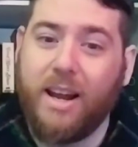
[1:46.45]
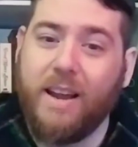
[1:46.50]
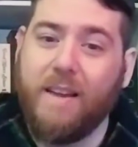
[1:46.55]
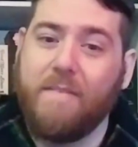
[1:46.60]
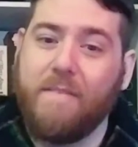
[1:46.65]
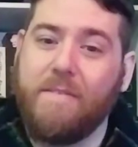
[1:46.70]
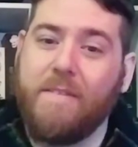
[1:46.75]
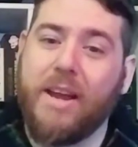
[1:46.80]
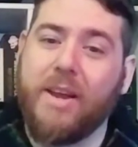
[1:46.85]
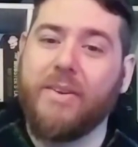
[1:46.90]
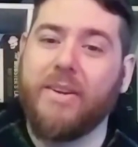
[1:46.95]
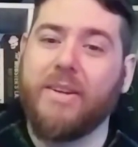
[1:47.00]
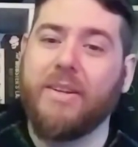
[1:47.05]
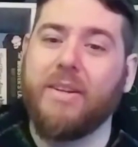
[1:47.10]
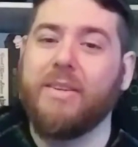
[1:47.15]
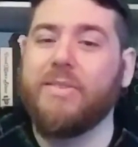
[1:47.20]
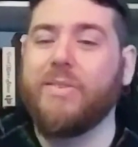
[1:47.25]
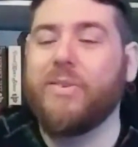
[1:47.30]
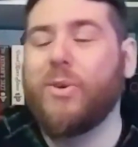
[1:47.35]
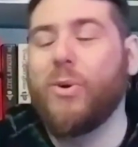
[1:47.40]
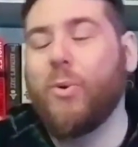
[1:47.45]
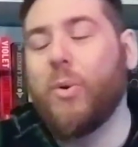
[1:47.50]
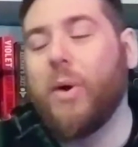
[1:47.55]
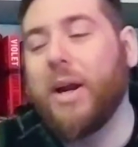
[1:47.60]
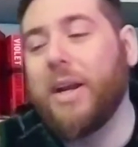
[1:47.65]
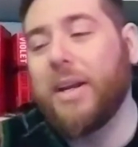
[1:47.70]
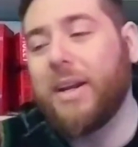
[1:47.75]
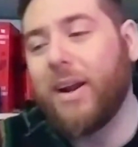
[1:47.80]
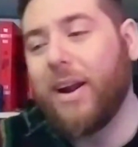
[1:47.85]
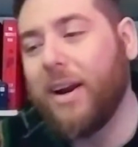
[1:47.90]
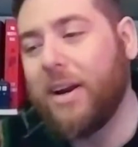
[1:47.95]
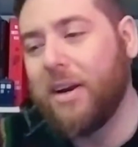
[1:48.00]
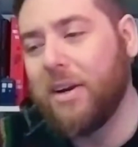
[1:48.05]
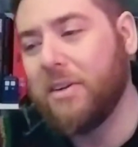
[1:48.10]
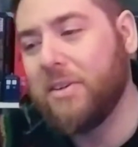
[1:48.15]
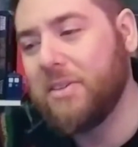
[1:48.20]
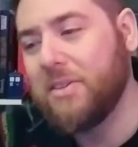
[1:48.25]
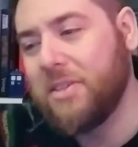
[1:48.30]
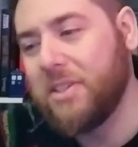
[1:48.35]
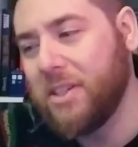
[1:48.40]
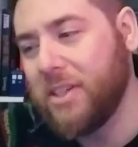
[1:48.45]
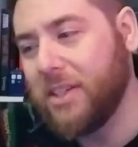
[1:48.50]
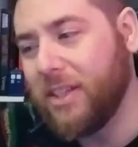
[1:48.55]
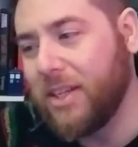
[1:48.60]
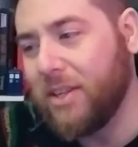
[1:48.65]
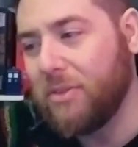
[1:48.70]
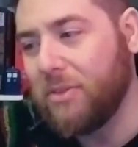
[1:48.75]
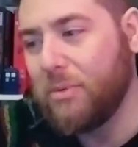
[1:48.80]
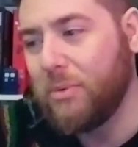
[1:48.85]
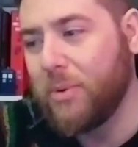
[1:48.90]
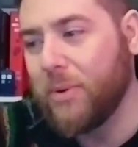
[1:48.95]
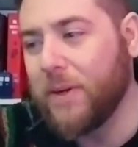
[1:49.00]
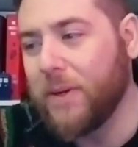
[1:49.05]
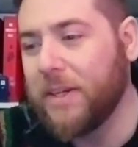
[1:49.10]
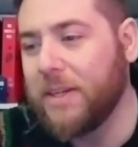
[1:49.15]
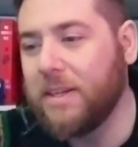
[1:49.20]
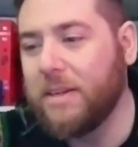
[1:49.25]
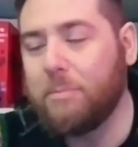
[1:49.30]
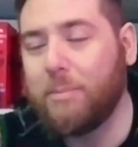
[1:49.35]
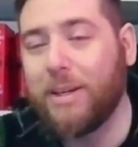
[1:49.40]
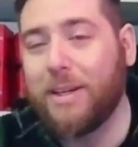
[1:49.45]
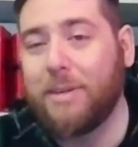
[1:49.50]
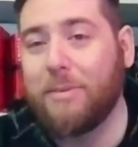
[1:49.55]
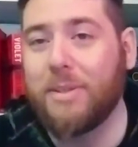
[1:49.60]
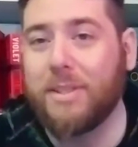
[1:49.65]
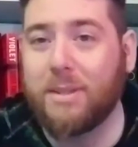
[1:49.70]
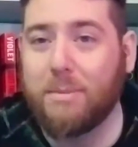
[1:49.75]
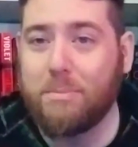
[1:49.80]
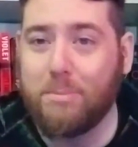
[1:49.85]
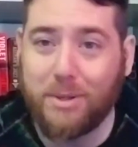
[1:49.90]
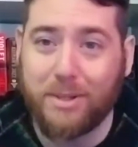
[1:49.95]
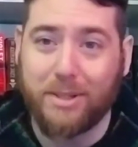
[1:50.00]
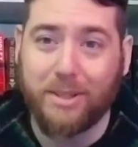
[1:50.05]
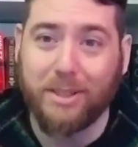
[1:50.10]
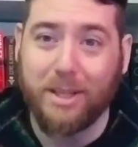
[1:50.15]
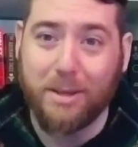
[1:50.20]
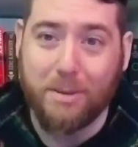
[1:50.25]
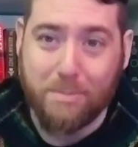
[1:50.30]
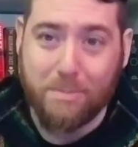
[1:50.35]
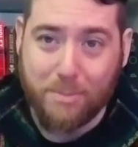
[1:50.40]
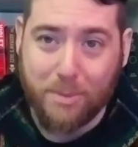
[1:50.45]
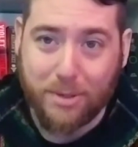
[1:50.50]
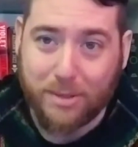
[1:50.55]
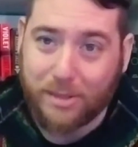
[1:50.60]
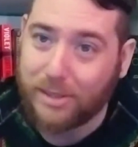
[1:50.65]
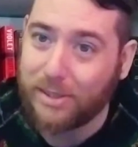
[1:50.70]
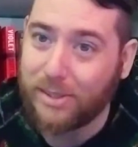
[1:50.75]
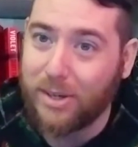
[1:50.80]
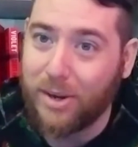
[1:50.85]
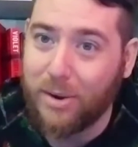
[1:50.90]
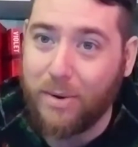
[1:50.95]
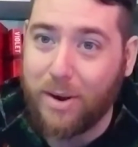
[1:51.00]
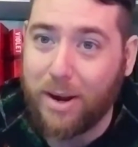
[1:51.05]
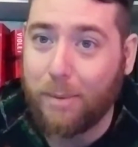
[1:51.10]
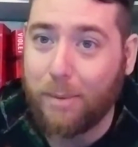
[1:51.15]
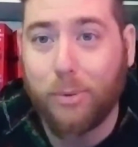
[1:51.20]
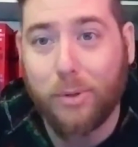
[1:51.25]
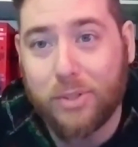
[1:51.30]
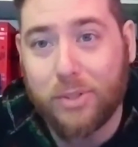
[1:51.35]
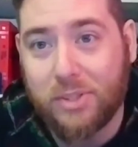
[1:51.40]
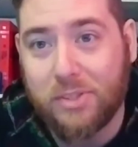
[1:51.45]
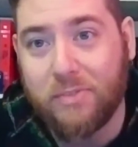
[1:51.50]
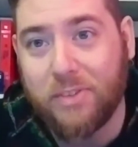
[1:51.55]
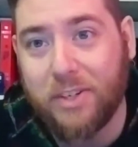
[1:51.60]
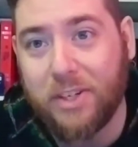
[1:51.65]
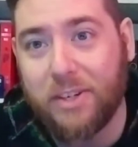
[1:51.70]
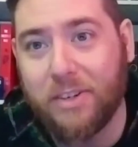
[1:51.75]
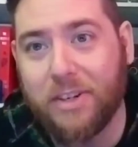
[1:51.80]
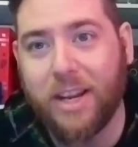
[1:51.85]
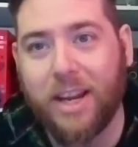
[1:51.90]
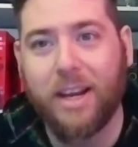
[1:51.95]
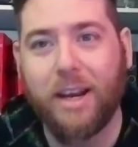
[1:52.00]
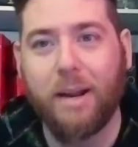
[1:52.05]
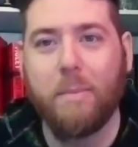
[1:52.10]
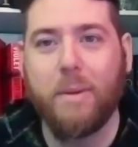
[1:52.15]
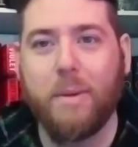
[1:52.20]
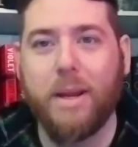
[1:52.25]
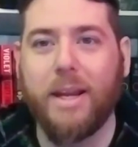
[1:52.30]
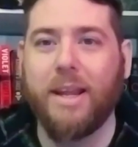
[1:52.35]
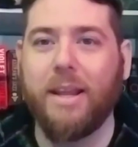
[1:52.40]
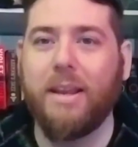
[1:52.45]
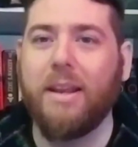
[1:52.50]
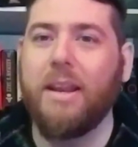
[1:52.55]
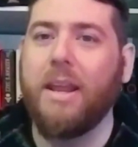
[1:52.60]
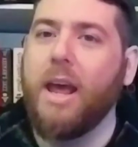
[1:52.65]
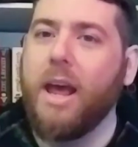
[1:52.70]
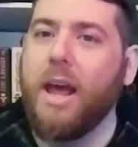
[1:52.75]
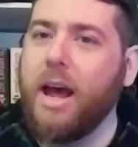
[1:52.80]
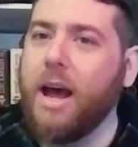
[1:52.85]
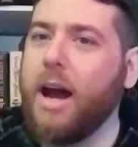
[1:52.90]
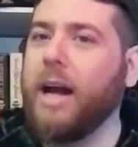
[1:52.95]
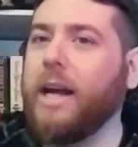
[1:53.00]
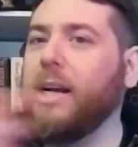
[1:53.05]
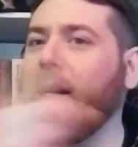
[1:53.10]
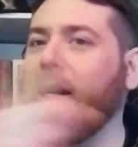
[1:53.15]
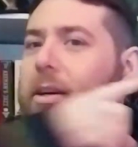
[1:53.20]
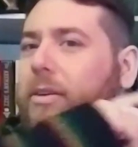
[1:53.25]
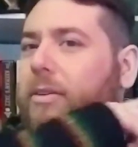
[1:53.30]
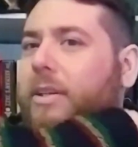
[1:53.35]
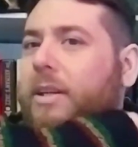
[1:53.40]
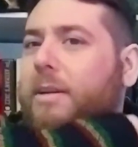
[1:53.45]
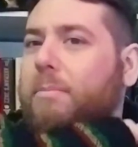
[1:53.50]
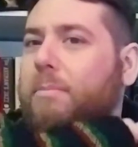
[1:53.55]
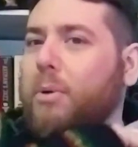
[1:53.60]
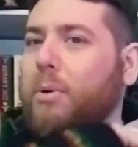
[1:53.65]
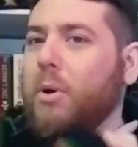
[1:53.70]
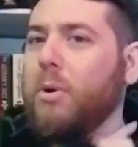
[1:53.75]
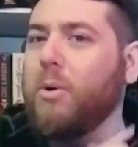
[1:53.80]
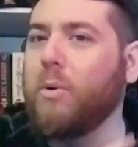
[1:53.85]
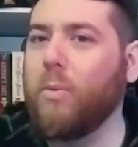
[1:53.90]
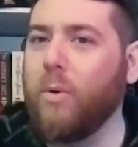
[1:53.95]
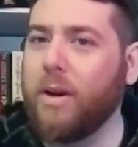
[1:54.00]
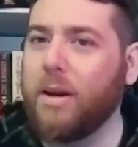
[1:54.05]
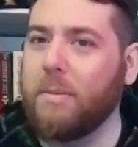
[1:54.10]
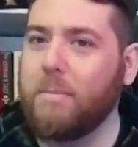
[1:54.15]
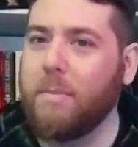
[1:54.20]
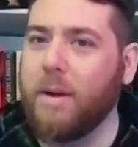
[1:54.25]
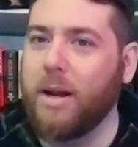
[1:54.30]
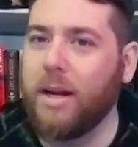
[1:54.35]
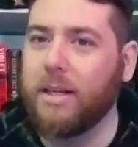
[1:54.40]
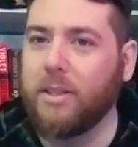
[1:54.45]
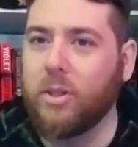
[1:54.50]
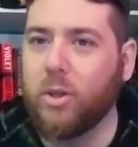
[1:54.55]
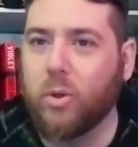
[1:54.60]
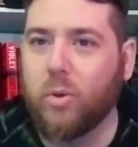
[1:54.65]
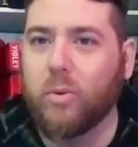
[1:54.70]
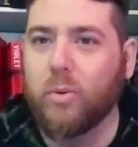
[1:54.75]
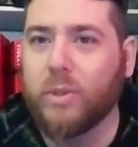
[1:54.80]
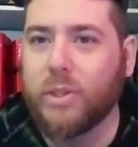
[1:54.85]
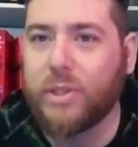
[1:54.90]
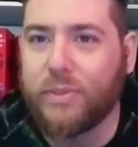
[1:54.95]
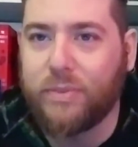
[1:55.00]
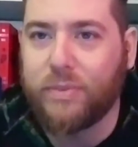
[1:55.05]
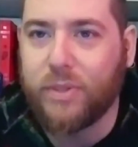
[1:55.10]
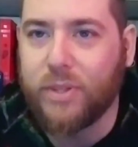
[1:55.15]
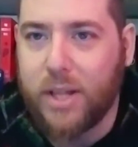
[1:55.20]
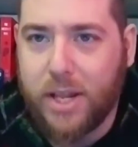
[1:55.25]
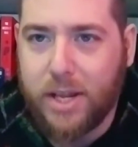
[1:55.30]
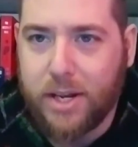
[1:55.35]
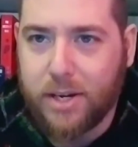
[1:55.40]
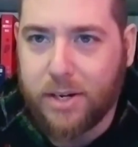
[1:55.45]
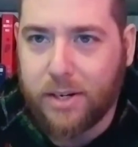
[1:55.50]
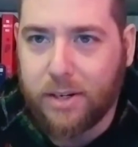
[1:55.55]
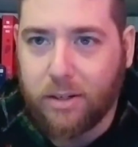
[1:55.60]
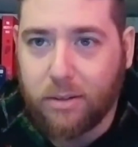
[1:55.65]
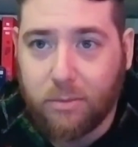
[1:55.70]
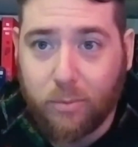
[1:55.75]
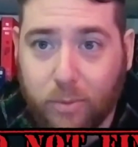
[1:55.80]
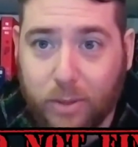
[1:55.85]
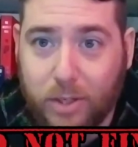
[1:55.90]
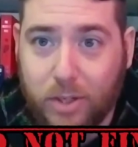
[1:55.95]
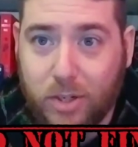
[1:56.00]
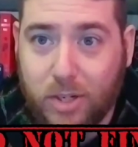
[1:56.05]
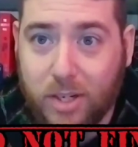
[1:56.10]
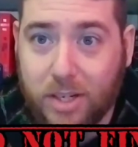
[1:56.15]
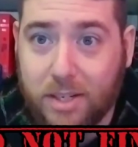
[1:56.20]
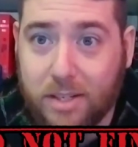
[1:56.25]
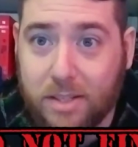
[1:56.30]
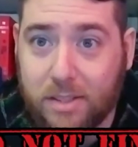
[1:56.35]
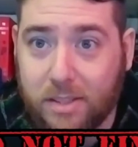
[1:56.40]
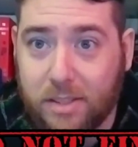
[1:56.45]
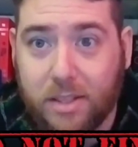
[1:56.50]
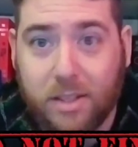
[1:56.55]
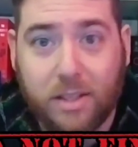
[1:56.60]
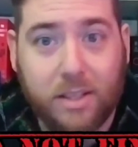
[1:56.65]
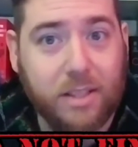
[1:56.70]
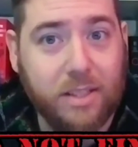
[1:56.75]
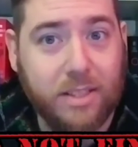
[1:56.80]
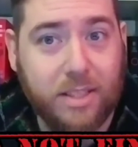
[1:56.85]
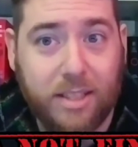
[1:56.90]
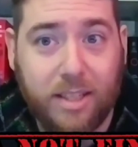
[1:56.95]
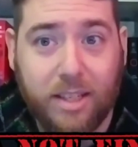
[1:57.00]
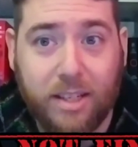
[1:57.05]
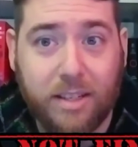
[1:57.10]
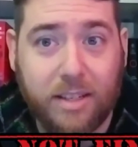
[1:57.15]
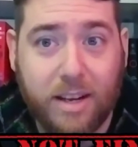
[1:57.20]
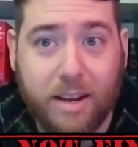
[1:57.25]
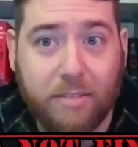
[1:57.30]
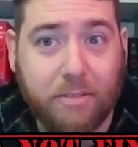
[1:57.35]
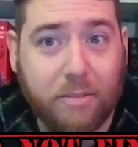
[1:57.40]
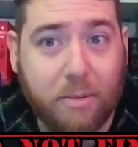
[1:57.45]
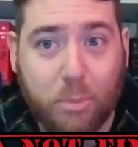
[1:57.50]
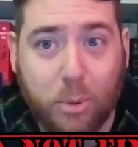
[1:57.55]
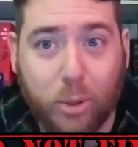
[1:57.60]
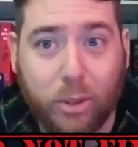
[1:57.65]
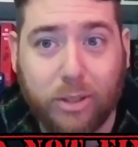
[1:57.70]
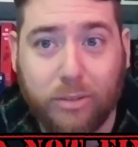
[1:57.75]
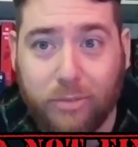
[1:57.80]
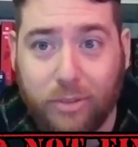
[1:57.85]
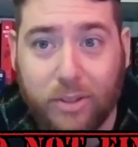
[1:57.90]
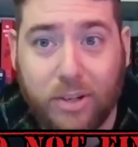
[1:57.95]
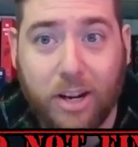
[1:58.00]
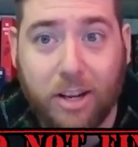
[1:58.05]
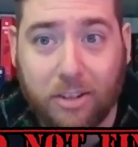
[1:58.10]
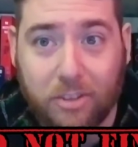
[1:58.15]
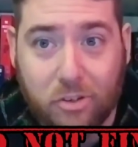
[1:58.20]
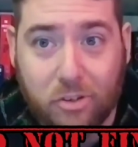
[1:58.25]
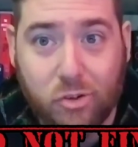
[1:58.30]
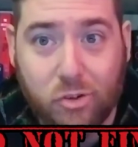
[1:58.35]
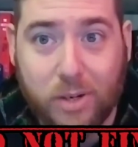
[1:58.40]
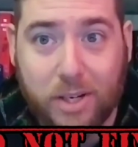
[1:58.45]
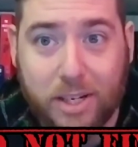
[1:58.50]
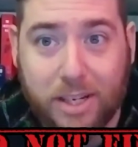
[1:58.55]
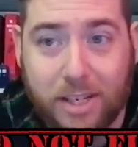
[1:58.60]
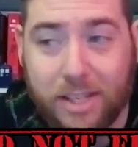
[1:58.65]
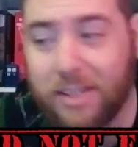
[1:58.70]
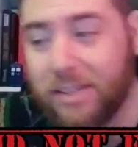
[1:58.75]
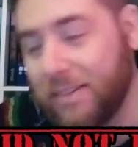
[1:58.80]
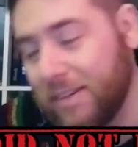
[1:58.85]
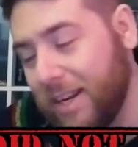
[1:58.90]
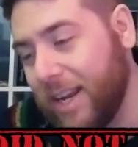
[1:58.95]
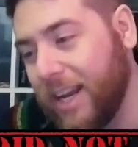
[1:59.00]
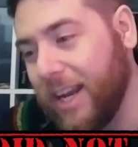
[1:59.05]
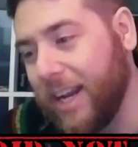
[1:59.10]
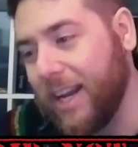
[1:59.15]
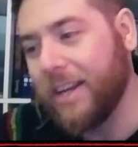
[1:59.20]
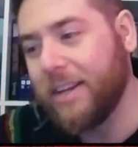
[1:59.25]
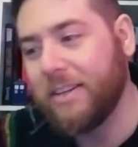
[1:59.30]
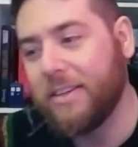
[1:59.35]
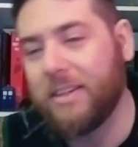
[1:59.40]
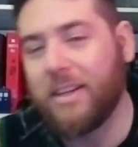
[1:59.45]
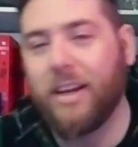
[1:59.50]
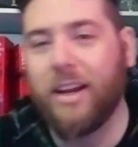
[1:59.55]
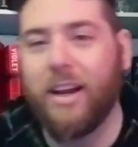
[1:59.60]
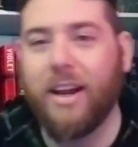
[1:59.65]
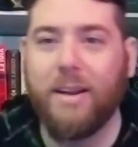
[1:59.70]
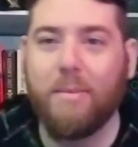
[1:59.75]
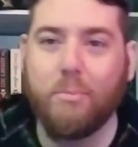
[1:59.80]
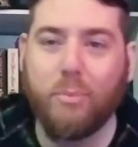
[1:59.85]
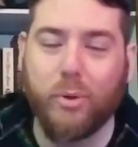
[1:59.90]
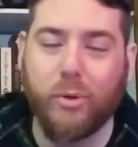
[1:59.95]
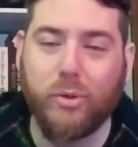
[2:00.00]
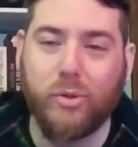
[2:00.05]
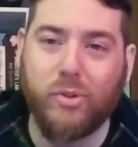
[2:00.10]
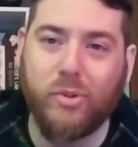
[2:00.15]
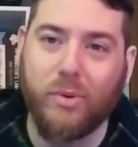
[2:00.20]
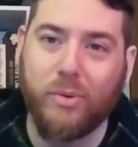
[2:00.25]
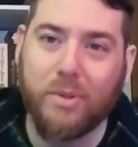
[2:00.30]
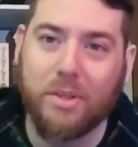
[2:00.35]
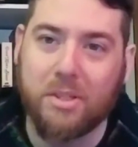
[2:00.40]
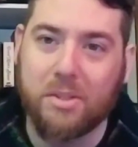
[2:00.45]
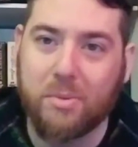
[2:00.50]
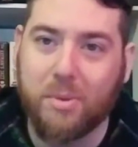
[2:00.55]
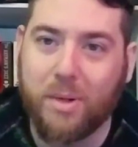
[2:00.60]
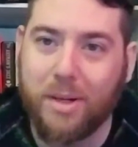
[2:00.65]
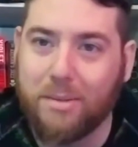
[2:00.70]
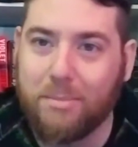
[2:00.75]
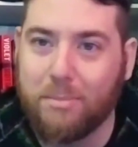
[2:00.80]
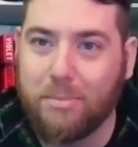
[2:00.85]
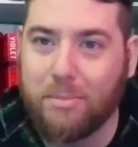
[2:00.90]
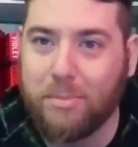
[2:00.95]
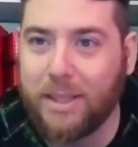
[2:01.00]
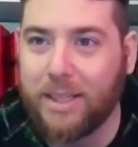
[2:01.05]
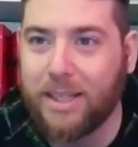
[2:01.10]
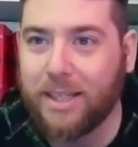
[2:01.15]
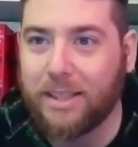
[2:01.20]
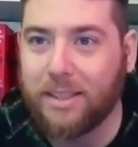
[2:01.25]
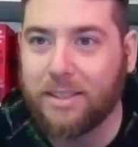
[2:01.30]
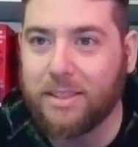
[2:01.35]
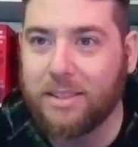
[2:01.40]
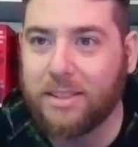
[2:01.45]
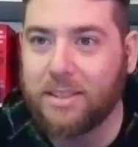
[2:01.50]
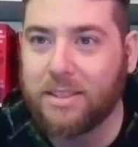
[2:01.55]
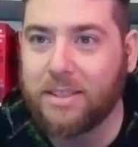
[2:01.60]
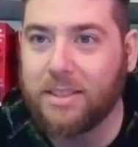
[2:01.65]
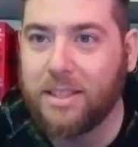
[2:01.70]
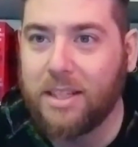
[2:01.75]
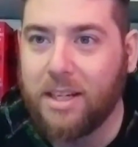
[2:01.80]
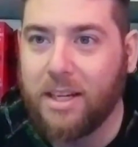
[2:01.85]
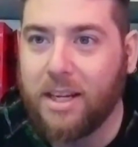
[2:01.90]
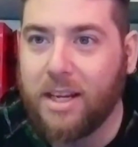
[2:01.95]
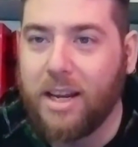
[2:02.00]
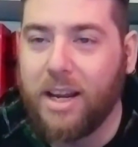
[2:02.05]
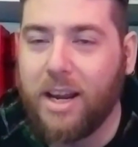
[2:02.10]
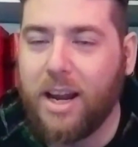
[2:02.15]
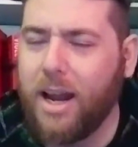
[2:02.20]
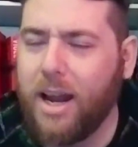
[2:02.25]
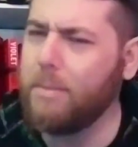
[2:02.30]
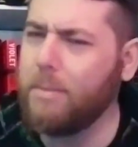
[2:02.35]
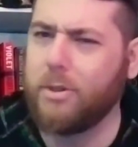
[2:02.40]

I found it quite hard to get through it, but it was a book club book, so I persevered and I made it. I already broke one of my goals for the year, which is DNF a book if you're not enjoying it. And I pushed through this one because I'm a